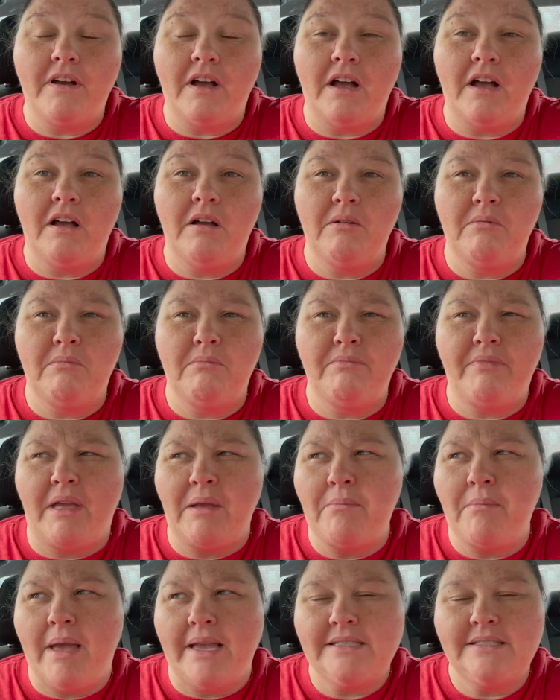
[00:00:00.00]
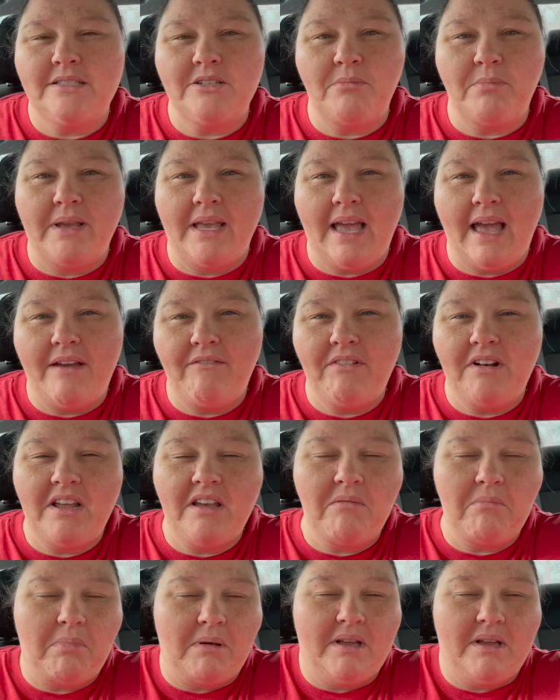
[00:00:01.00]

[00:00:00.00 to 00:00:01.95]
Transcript: They may still be having it,